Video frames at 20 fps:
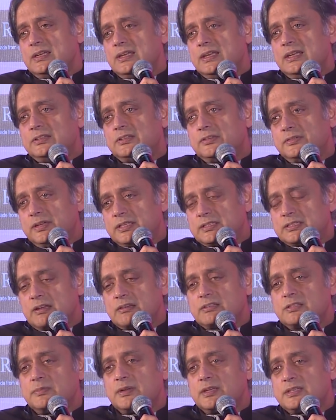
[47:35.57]
either reached
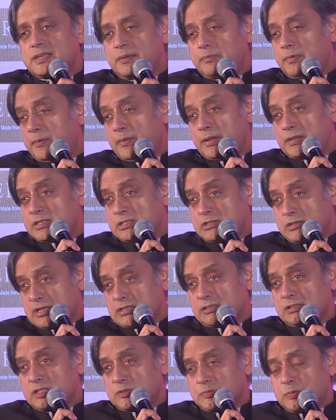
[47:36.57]
out to me, sent me a message, actually